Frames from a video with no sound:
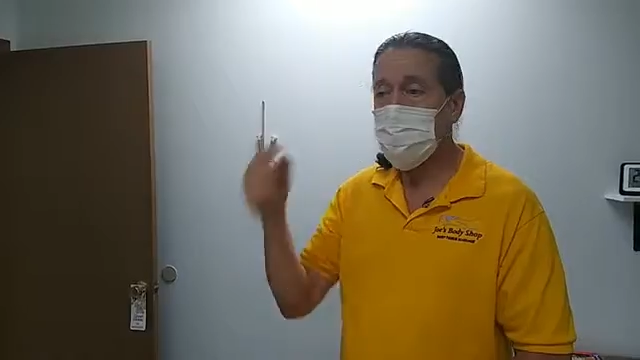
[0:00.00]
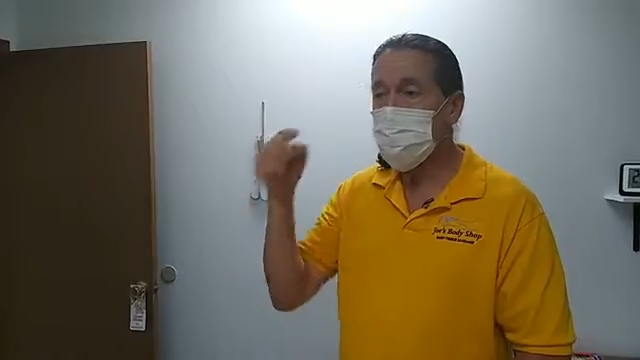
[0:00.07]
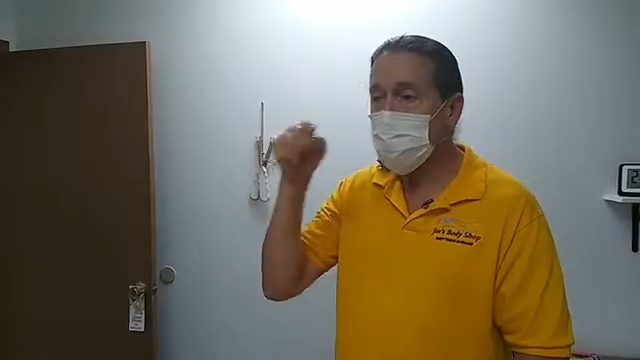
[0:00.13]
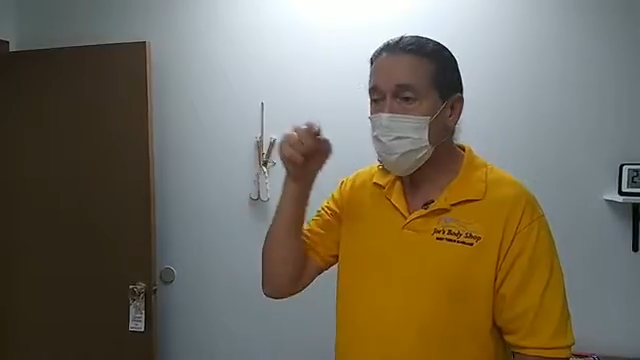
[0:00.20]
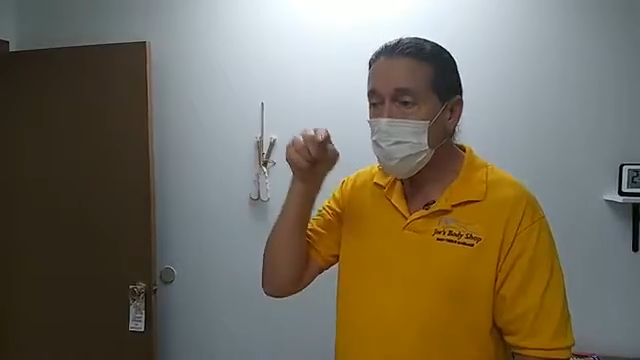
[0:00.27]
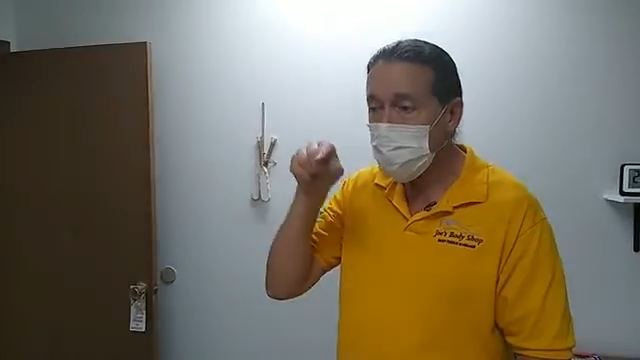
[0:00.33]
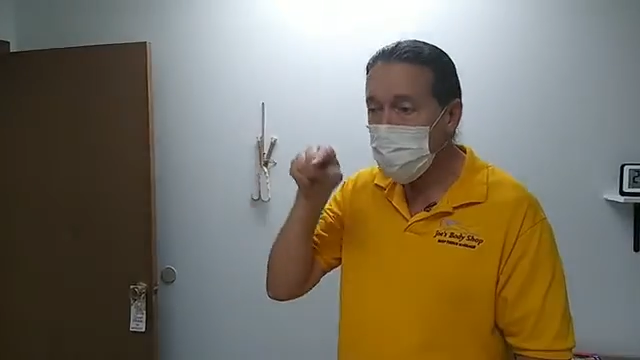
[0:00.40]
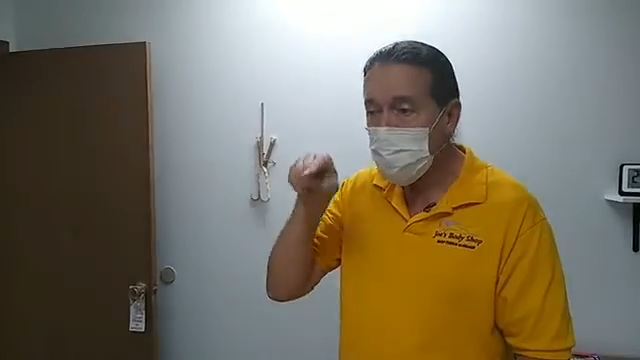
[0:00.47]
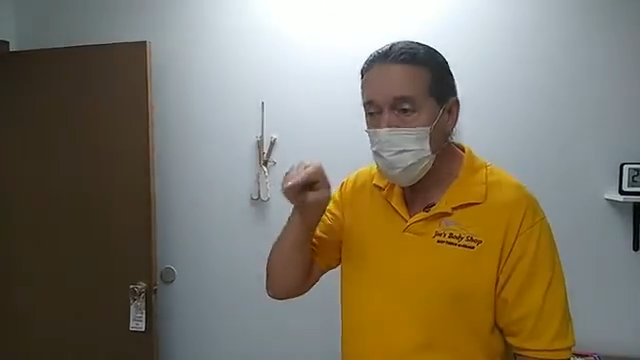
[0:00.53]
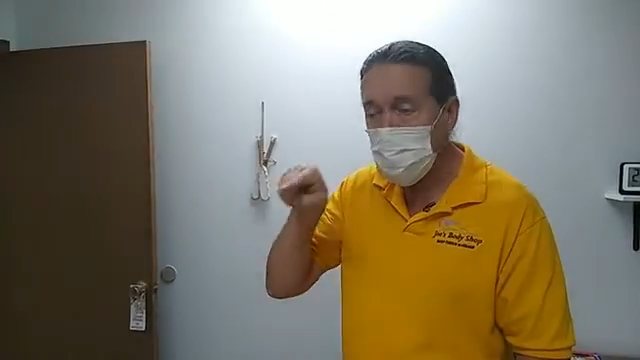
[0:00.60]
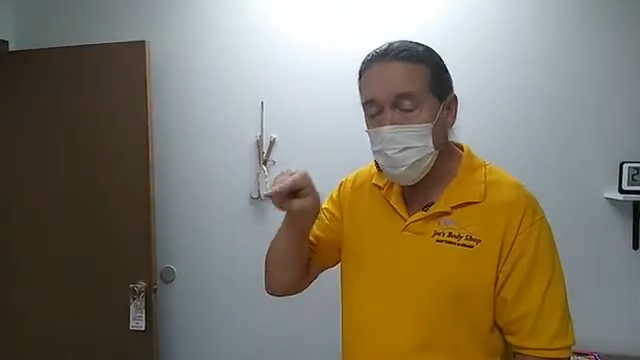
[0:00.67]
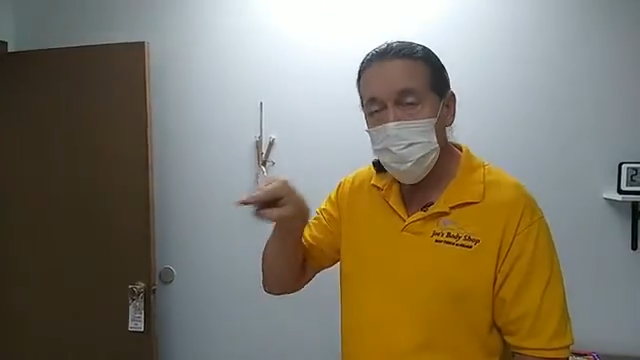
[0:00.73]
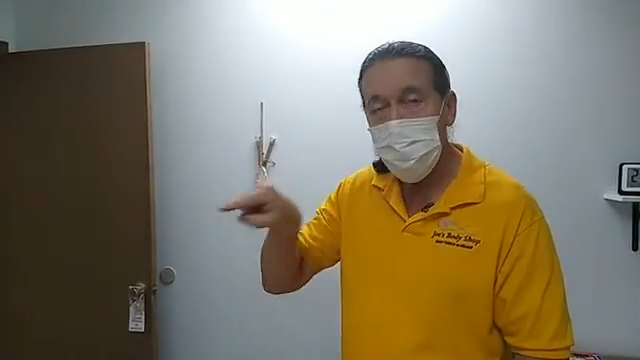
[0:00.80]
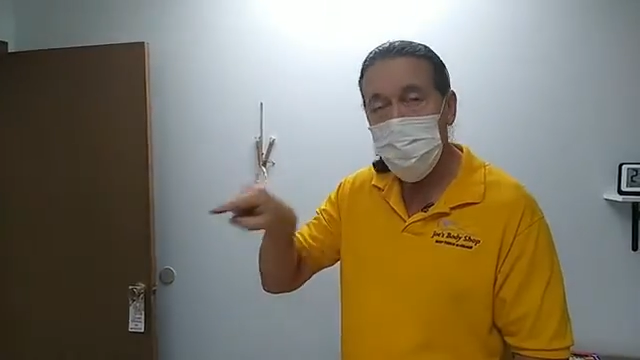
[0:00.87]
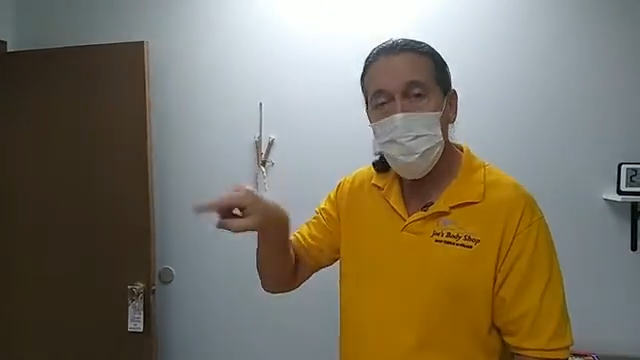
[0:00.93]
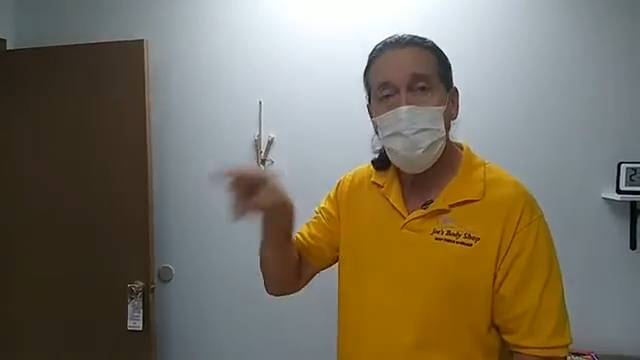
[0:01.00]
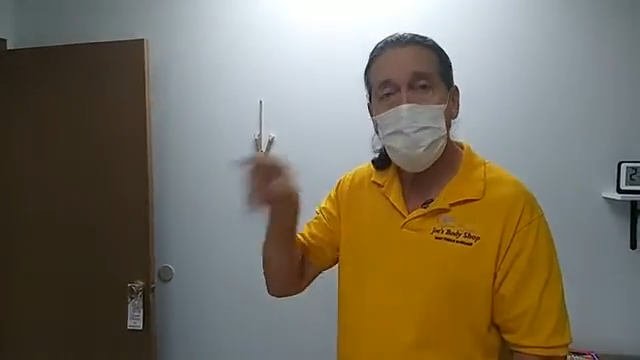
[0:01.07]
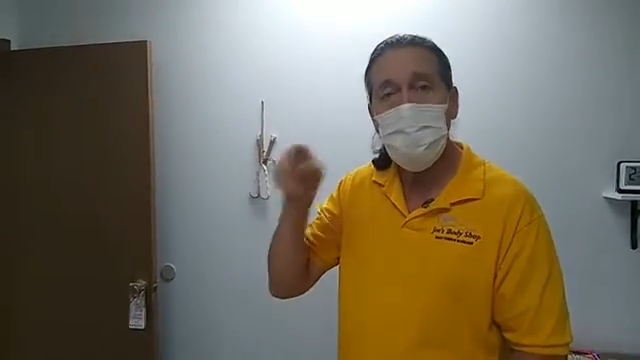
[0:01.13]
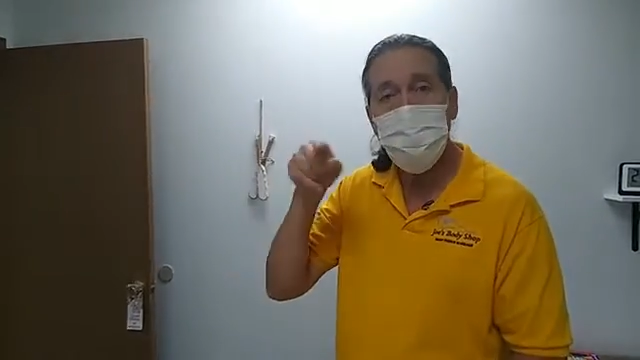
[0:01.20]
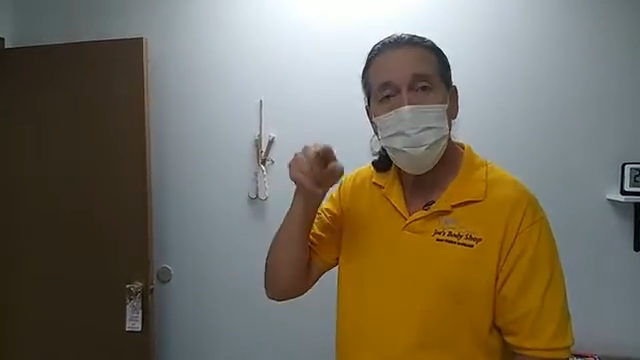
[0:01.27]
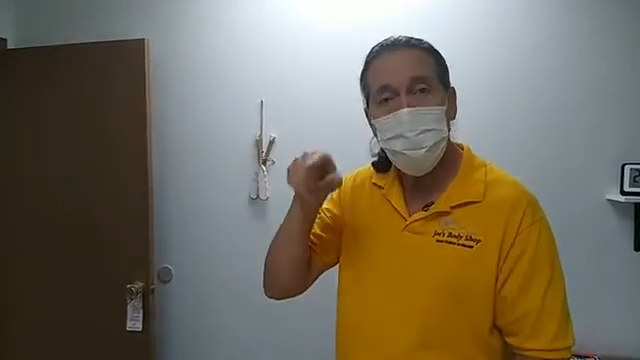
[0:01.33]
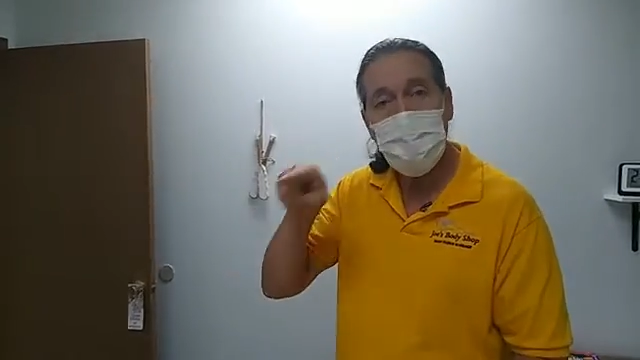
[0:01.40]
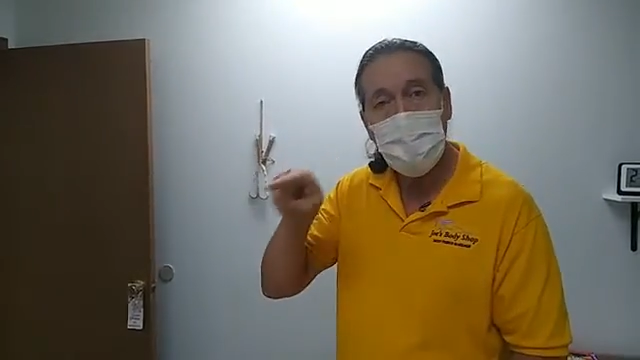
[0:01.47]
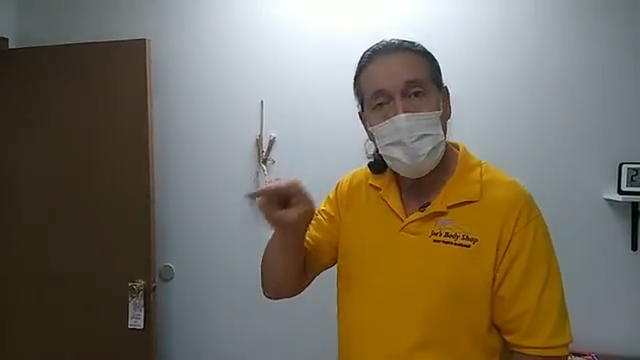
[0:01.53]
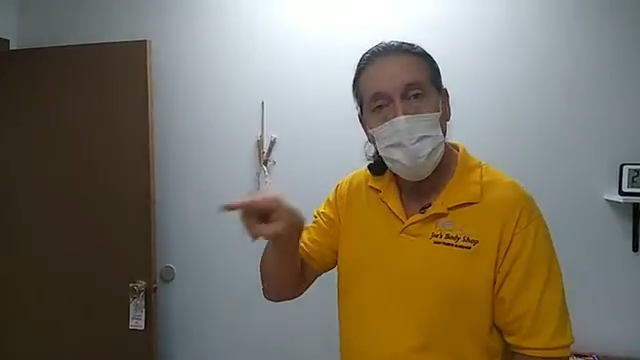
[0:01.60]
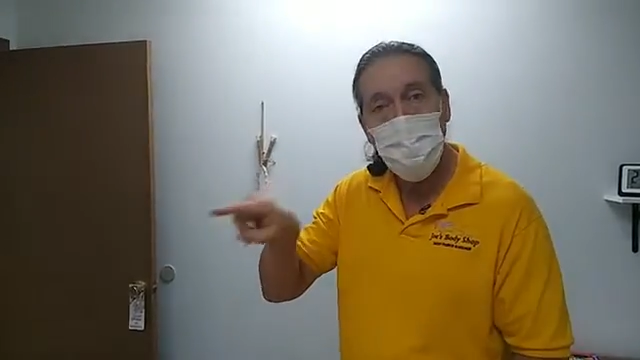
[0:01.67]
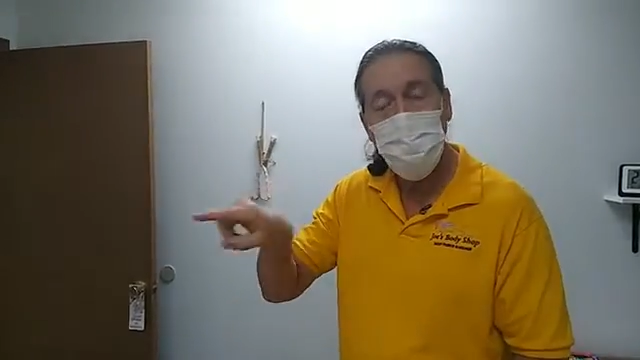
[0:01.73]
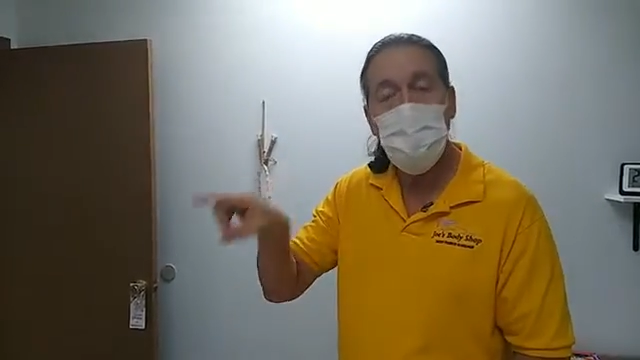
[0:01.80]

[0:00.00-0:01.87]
a lot of nerves pass out